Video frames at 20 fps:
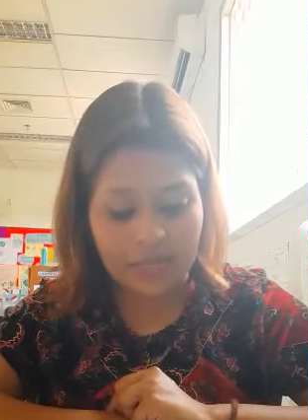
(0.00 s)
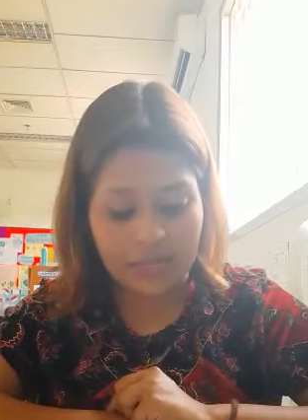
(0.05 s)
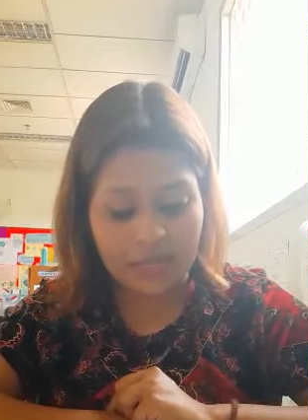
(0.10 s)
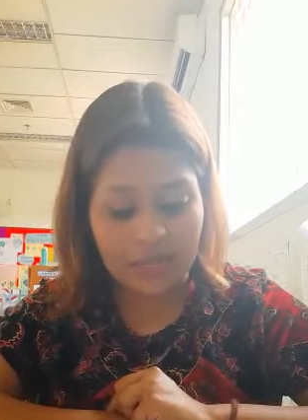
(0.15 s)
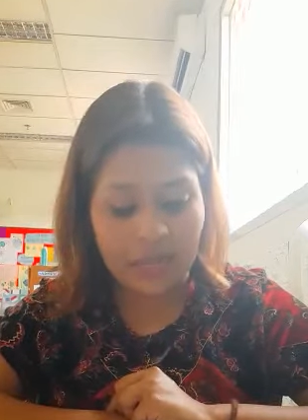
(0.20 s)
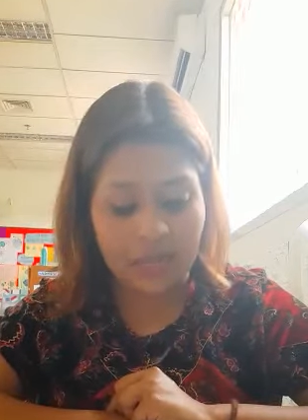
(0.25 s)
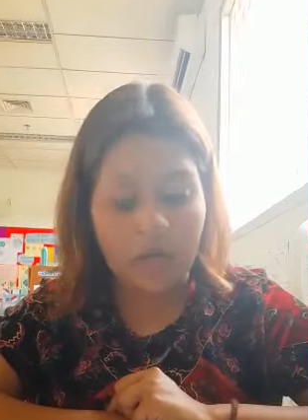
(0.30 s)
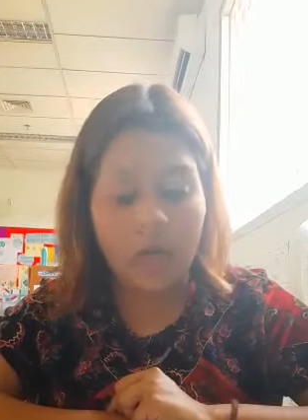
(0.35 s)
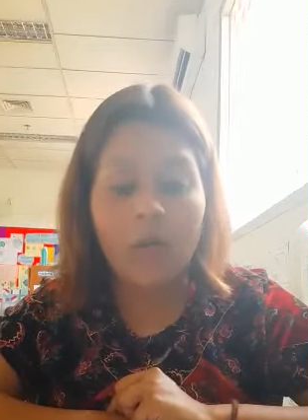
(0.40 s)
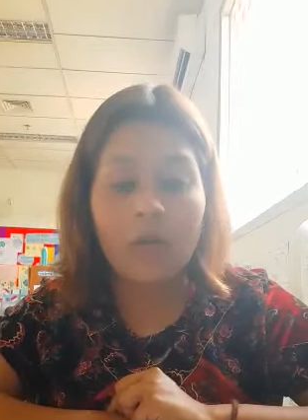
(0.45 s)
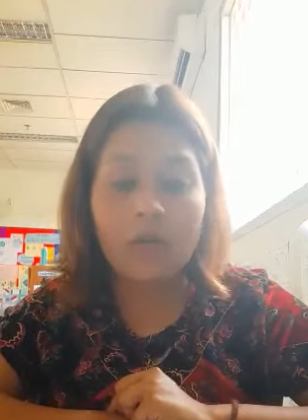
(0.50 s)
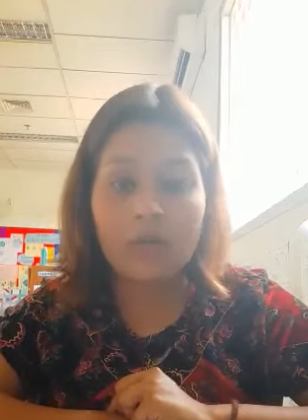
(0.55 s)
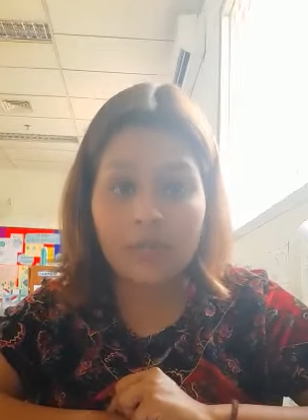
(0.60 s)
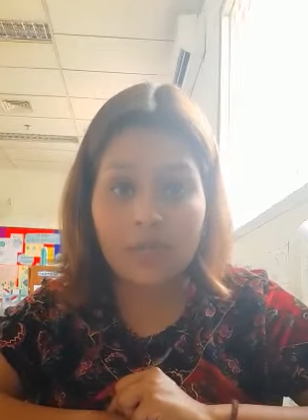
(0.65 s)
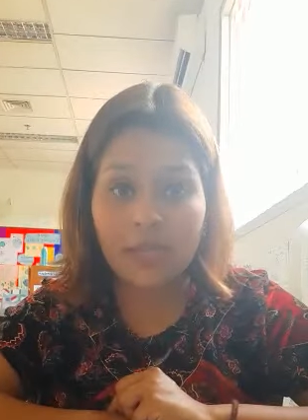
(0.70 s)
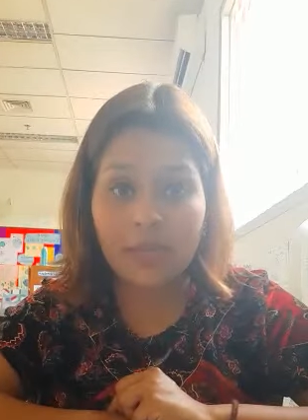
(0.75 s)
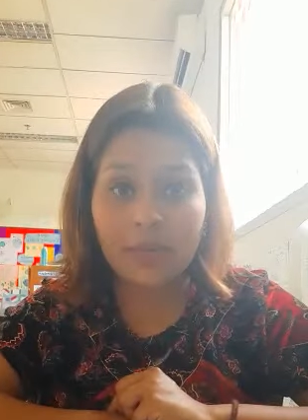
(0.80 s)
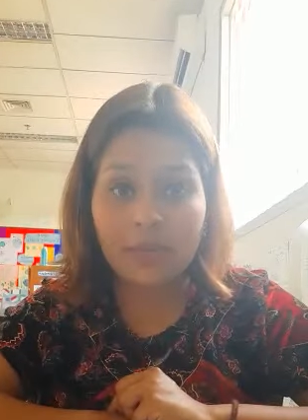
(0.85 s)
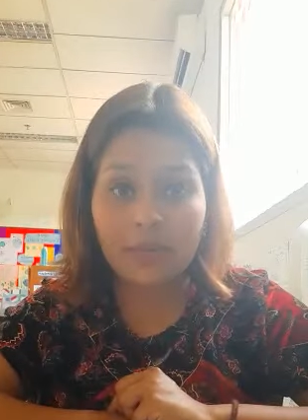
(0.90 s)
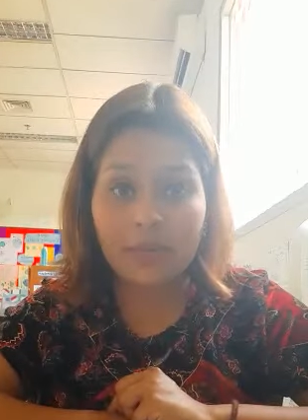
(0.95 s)
they called
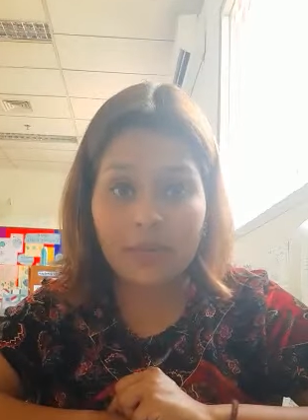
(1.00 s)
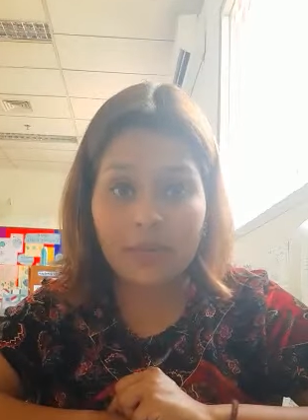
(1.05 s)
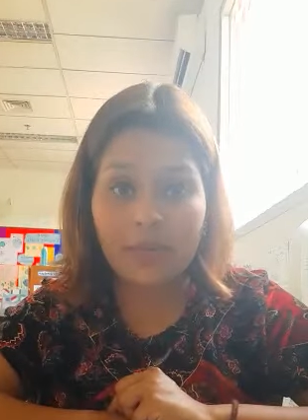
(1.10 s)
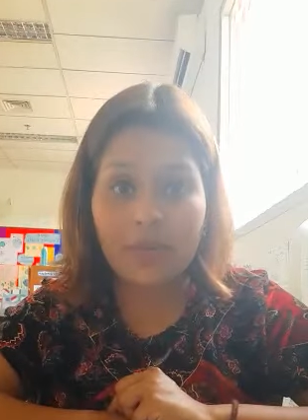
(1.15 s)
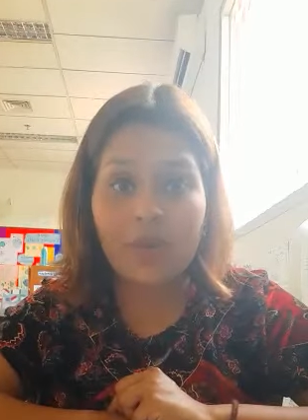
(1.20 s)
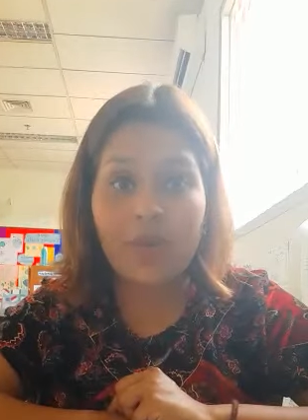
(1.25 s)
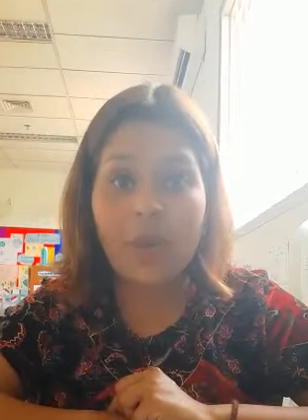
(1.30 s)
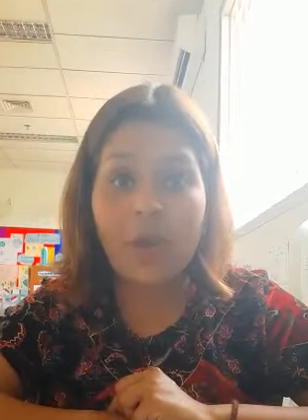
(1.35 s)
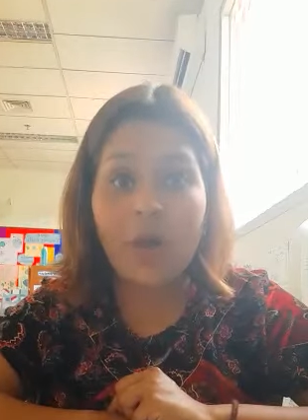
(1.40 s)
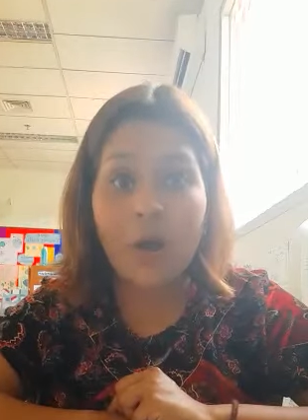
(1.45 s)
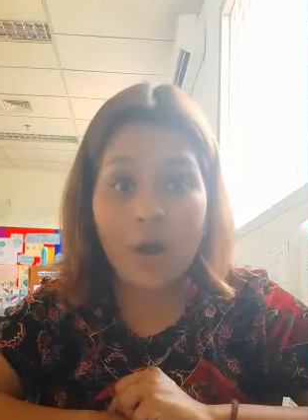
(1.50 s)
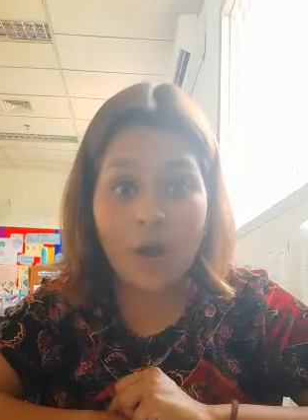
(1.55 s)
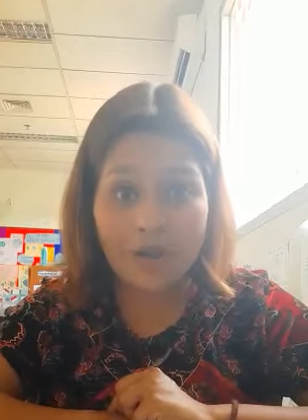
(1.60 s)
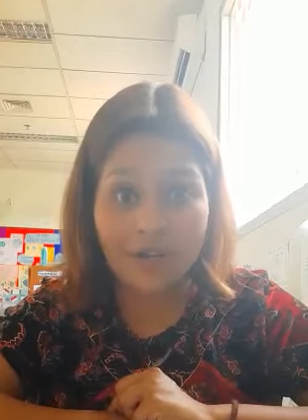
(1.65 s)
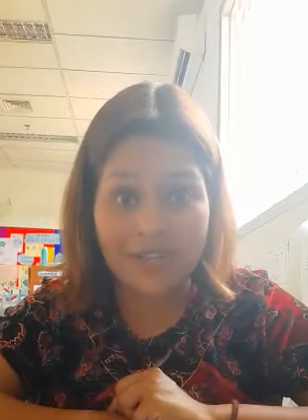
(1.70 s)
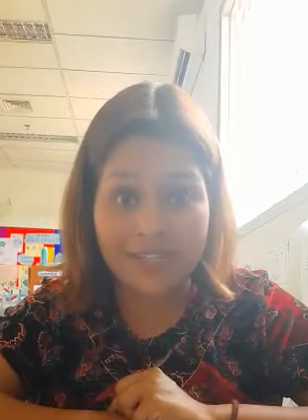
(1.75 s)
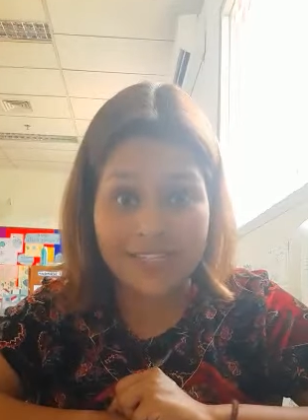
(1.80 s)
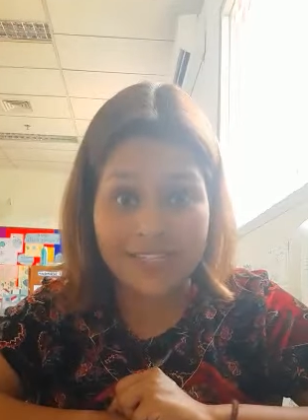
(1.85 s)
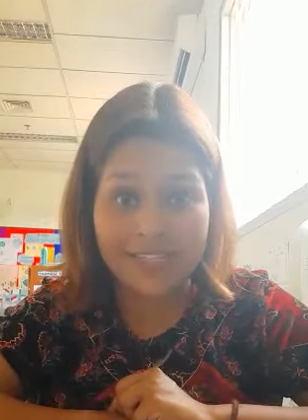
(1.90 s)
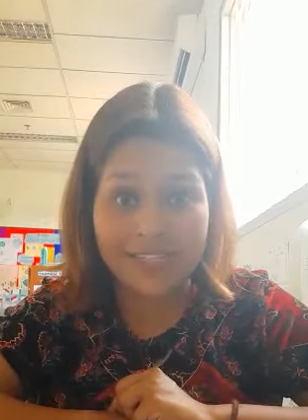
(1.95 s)
him
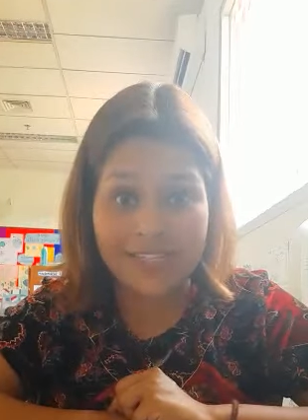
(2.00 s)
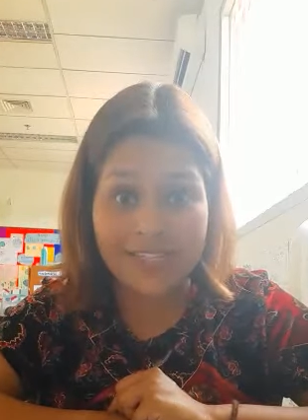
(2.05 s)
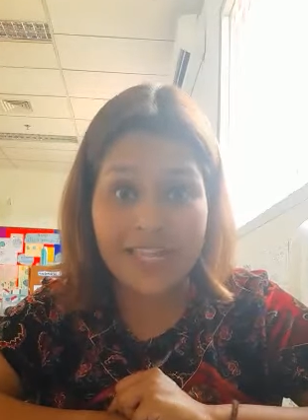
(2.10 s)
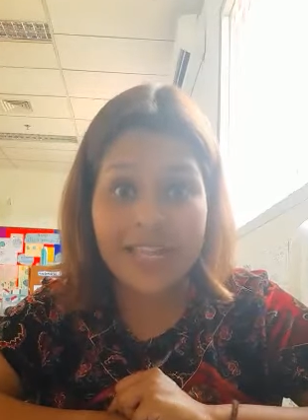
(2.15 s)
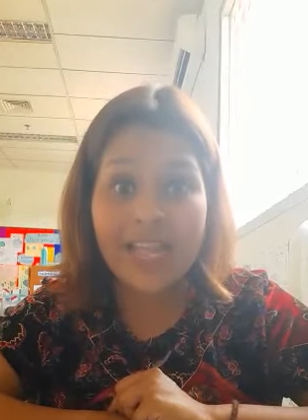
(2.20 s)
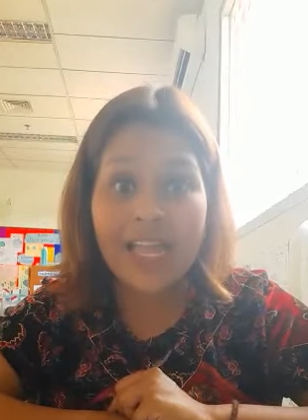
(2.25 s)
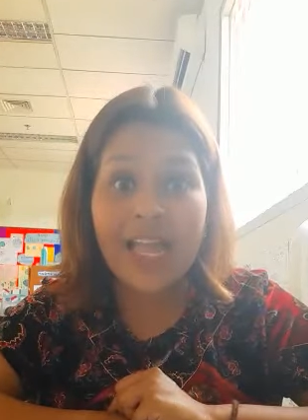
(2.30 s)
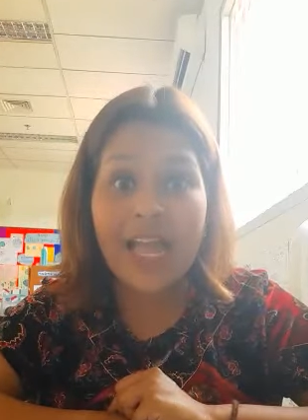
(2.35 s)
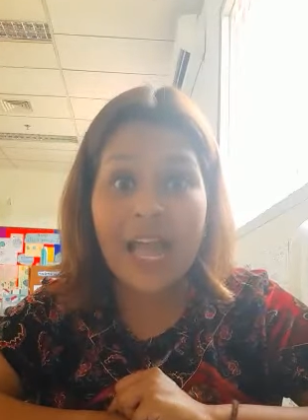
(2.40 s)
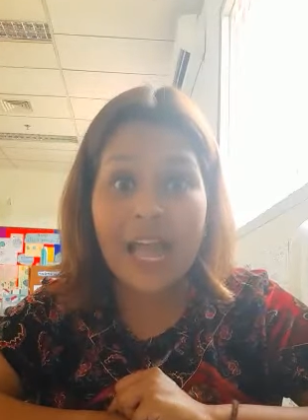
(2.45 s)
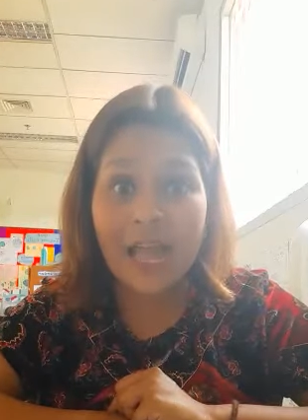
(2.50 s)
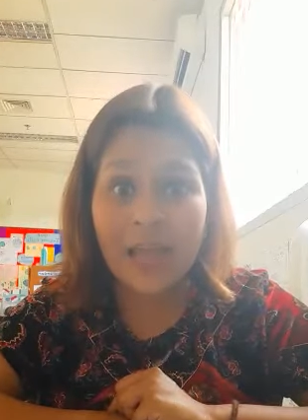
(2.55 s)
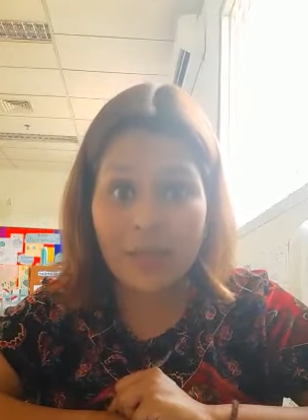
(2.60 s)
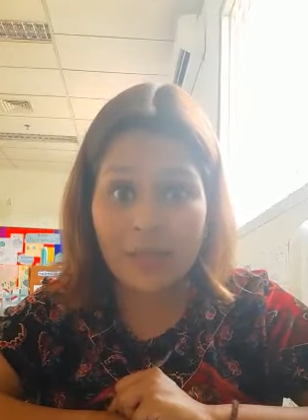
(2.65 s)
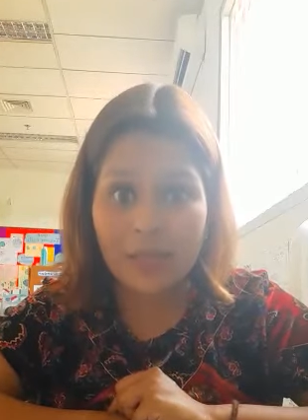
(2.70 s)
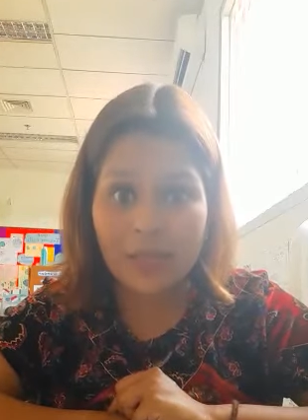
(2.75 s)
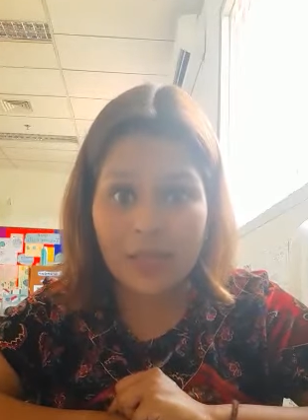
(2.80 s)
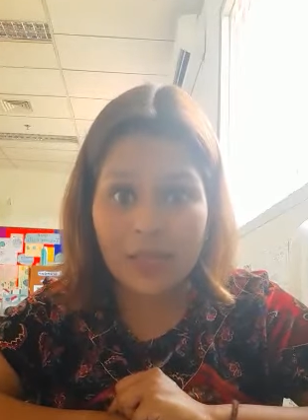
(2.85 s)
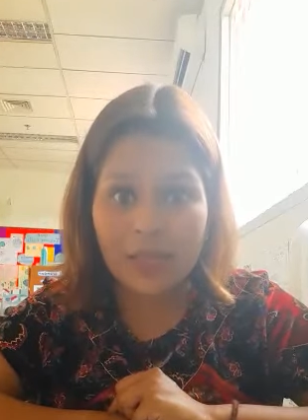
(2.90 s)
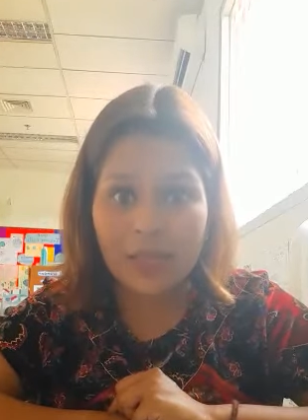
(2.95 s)
Honest
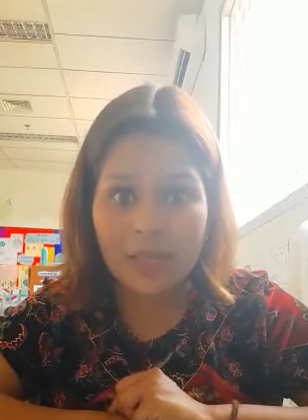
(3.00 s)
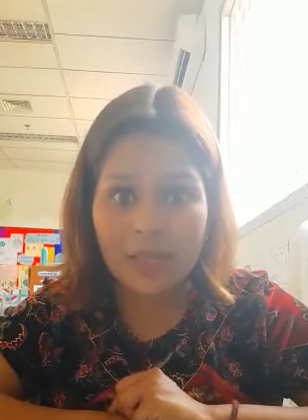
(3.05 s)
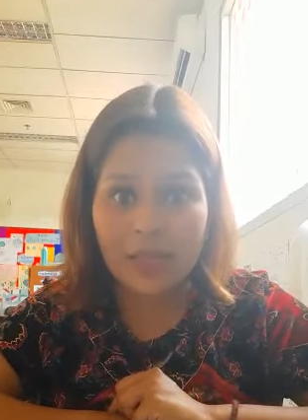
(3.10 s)
Abby.